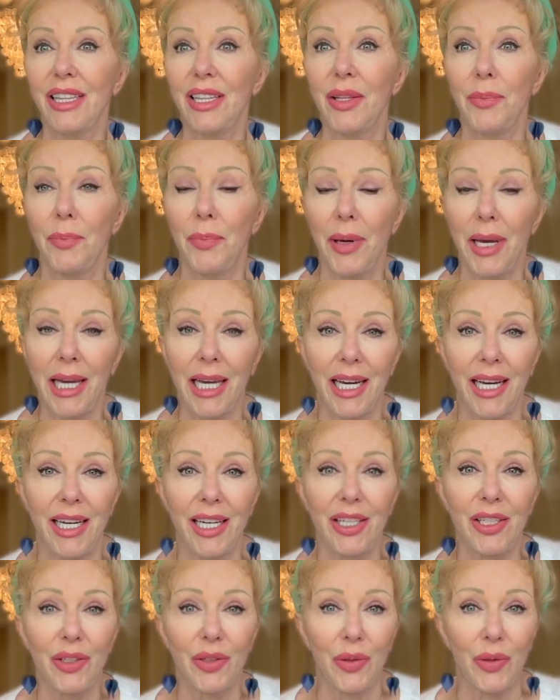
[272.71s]
the
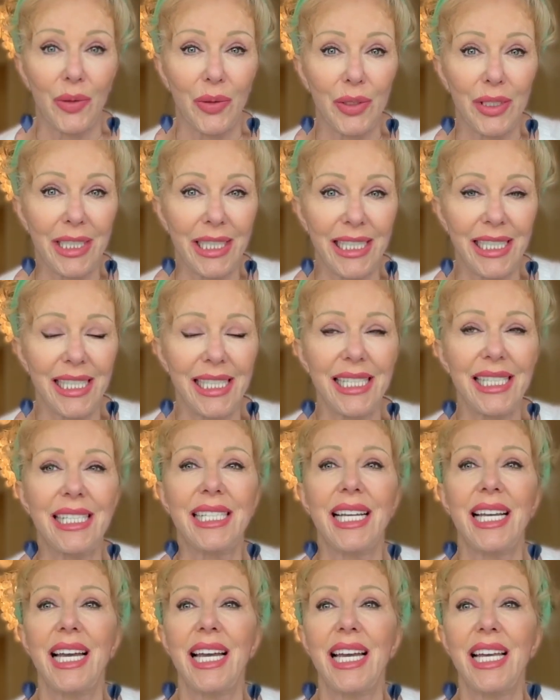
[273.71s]
bigger your audience,